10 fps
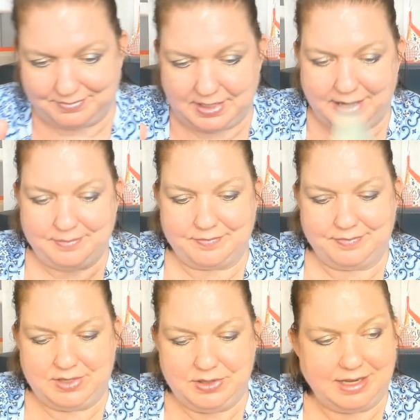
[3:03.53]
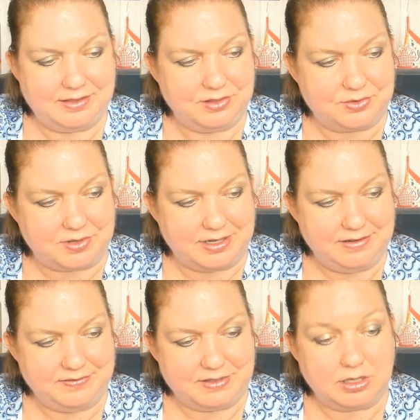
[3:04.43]
Okay, you get the
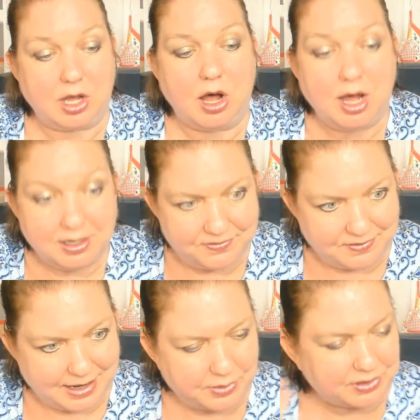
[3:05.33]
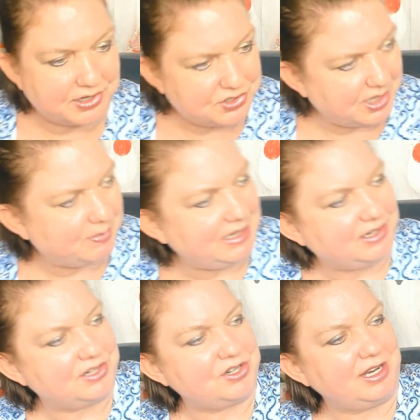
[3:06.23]
drift. Cauliflower and chickpea
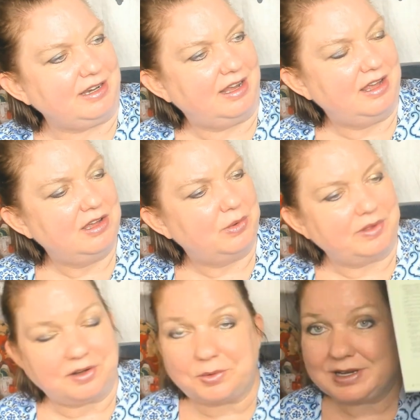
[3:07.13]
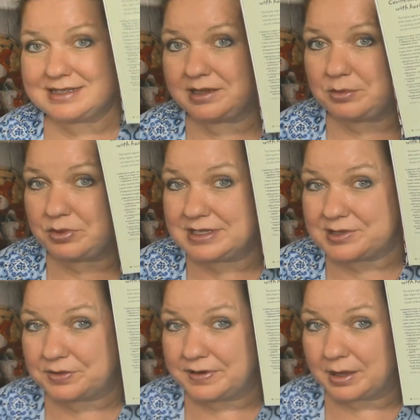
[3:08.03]
tagine with harissa and
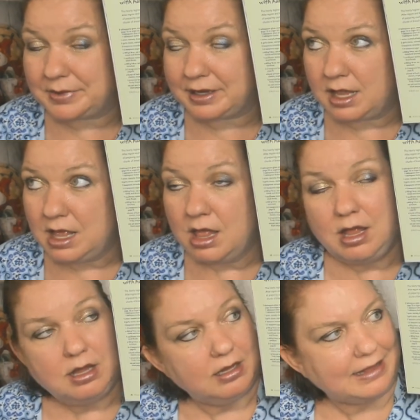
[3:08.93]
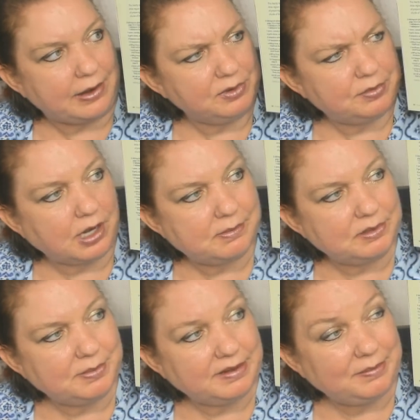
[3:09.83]
preserved lemon. That would
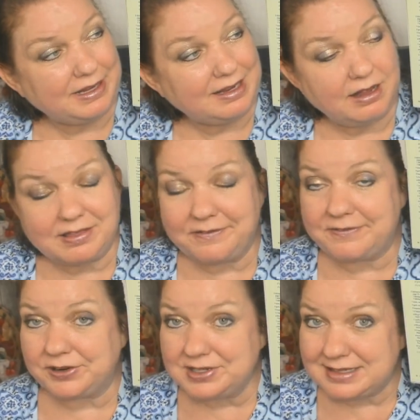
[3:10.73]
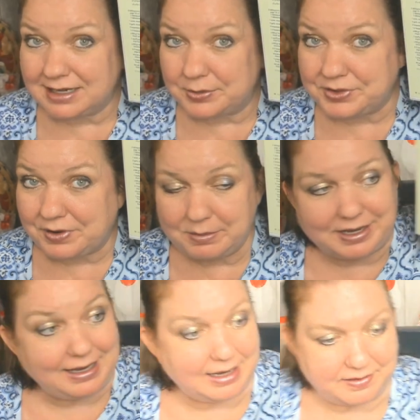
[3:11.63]
probably be the first thing I would try
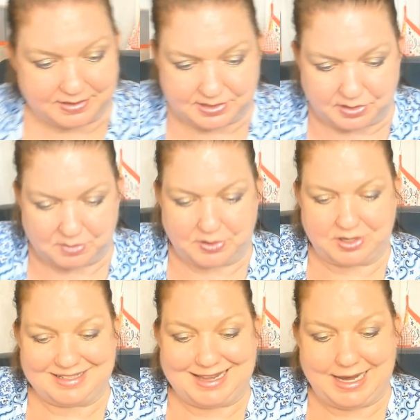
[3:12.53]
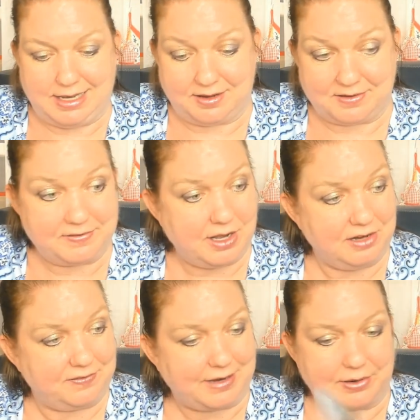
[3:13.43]
making out of this cookbook, because I love
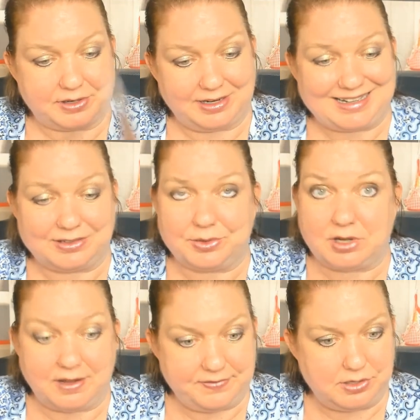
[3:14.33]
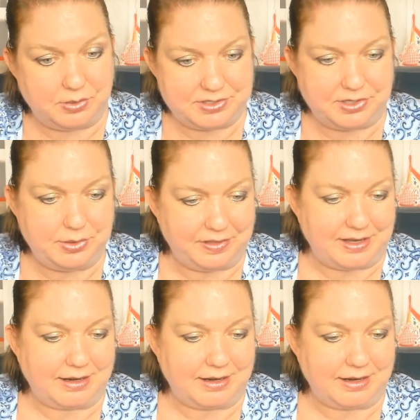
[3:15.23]
cauliflower, and I don't often know what to do with it.